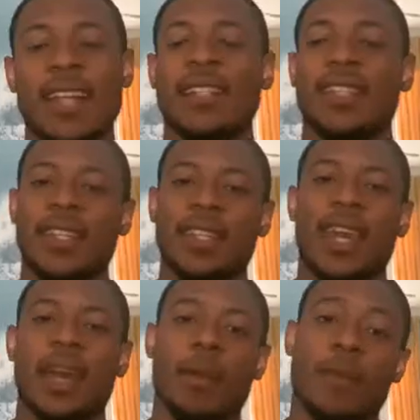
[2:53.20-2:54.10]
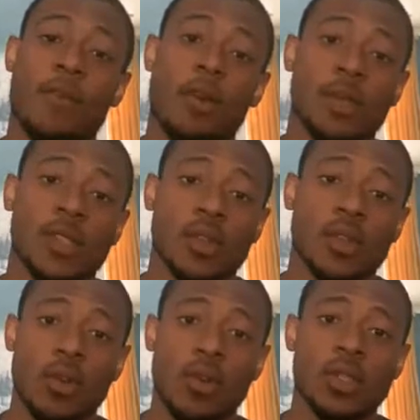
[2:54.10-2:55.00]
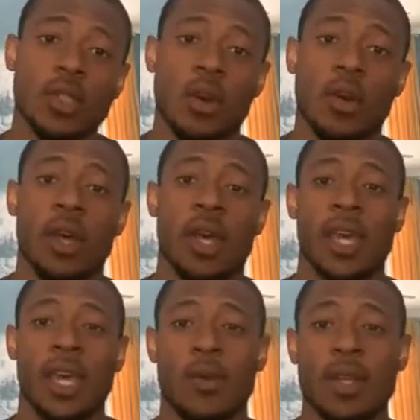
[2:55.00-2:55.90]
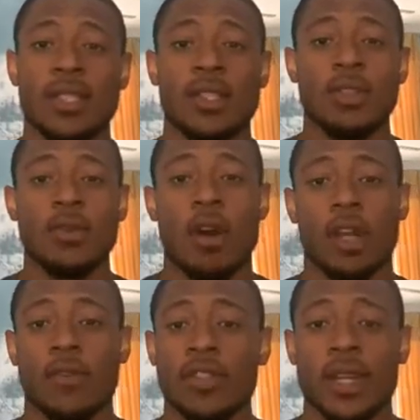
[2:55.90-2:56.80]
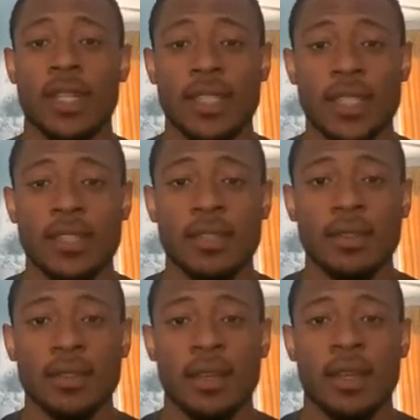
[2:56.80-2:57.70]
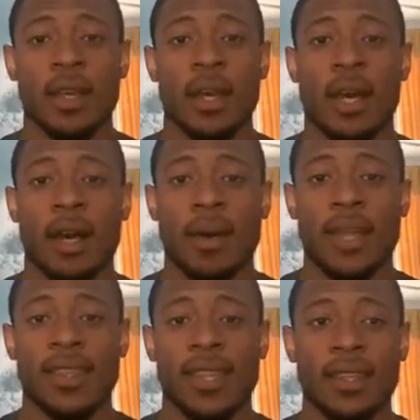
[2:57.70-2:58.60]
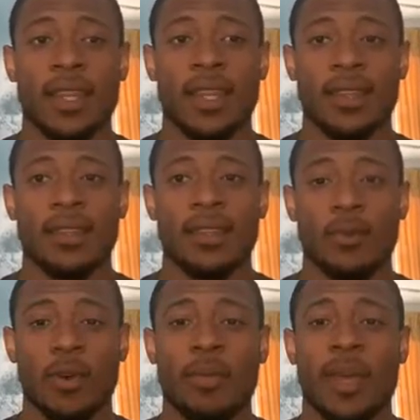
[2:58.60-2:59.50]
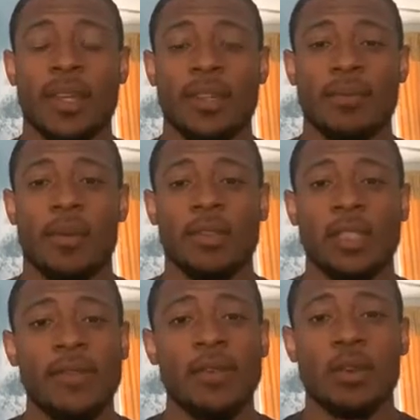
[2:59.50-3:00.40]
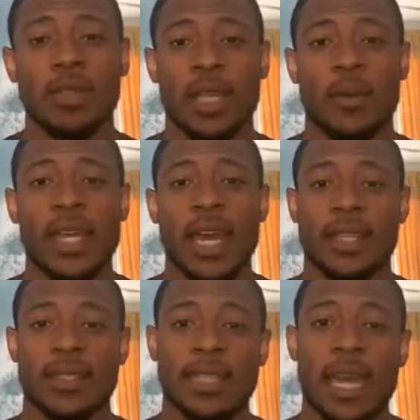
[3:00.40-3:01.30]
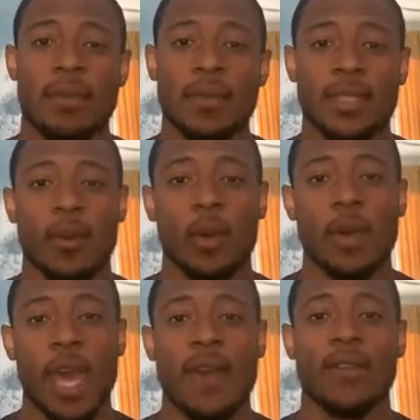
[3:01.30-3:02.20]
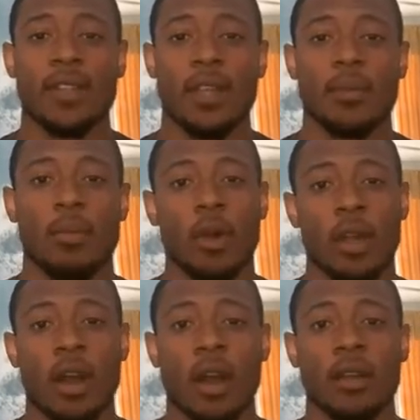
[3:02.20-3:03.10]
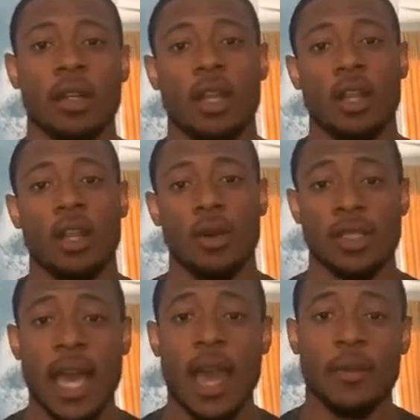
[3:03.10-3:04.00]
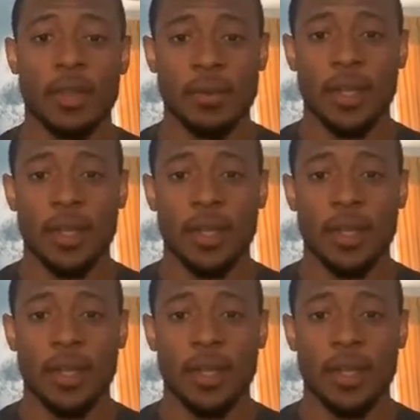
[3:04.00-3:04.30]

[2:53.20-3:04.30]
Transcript: of did it at my former school, so it wasn't too hard of a transition. I think that what made it most difficult is that we had established that we would have another point guard alongside with me.